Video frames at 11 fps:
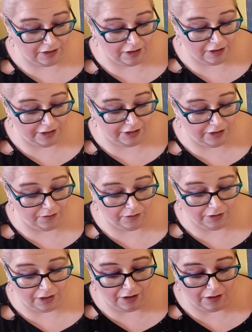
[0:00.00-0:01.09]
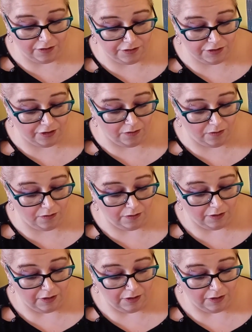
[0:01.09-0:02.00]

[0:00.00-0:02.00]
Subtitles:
and you can also